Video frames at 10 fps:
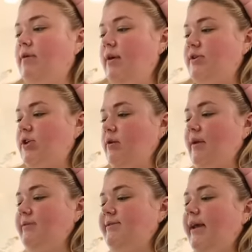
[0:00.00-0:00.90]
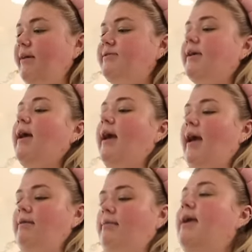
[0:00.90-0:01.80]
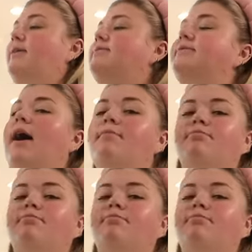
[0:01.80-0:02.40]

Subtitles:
going to go downstairs and make some